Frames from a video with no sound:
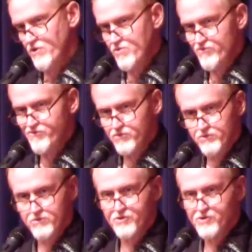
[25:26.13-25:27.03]

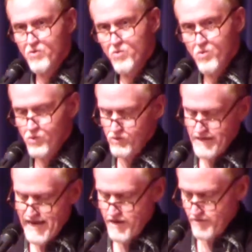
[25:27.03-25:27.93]
oval soul
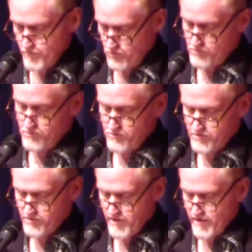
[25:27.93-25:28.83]

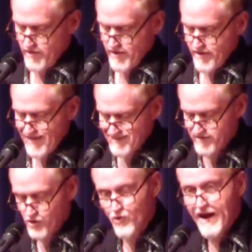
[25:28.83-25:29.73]
animals. That's
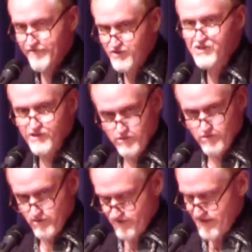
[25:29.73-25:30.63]
the craft
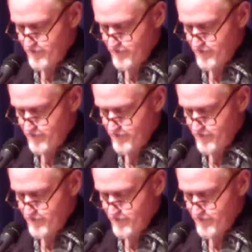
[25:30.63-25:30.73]
skill of